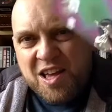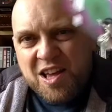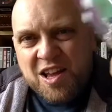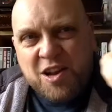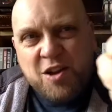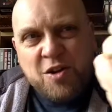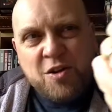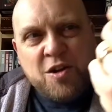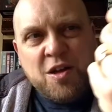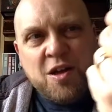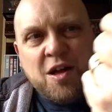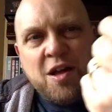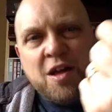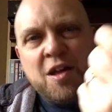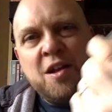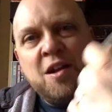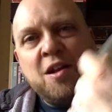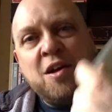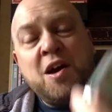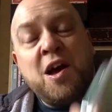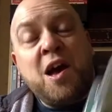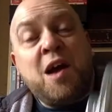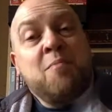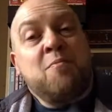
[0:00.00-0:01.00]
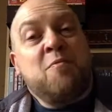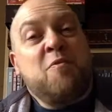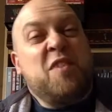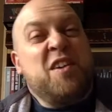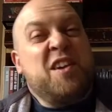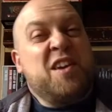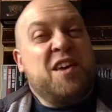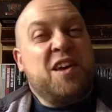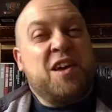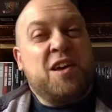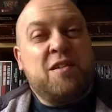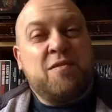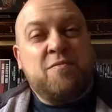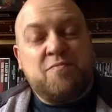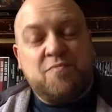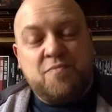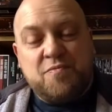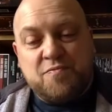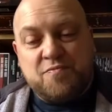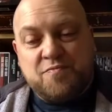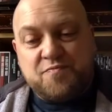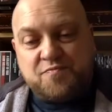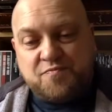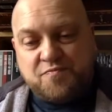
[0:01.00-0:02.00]
You know, I am thinking
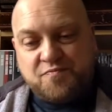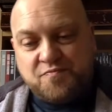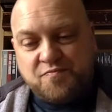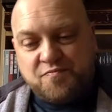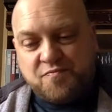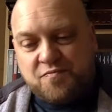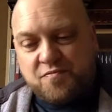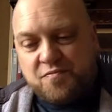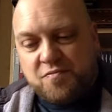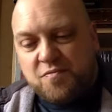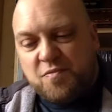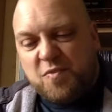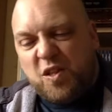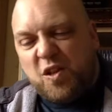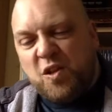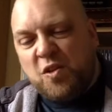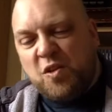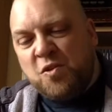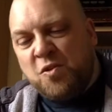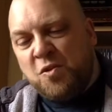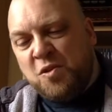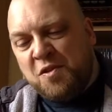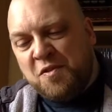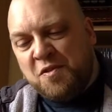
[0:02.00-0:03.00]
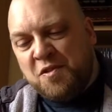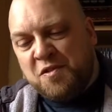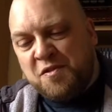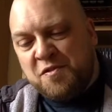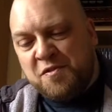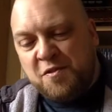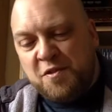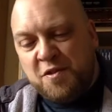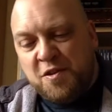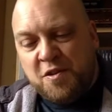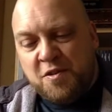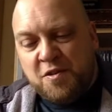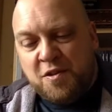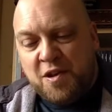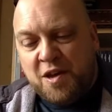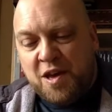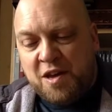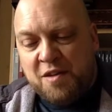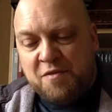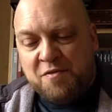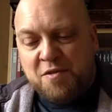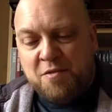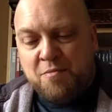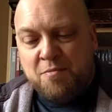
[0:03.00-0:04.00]
Call of Cthulhu I
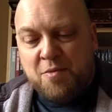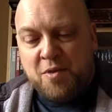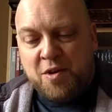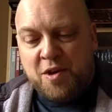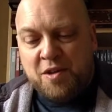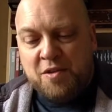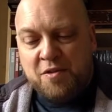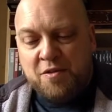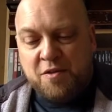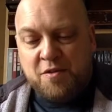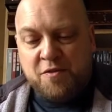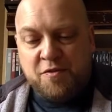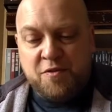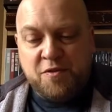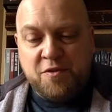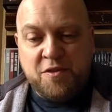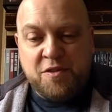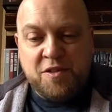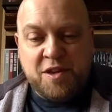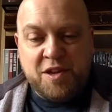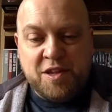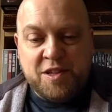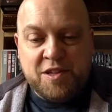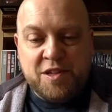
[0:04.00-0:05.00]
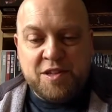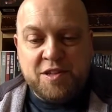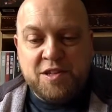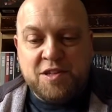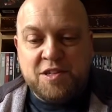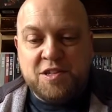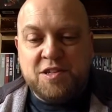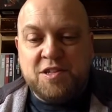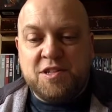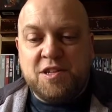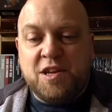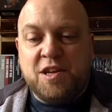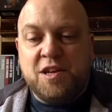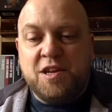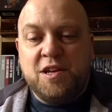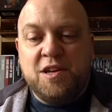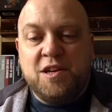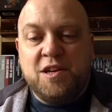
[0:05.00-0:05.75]
have in mind for these, and this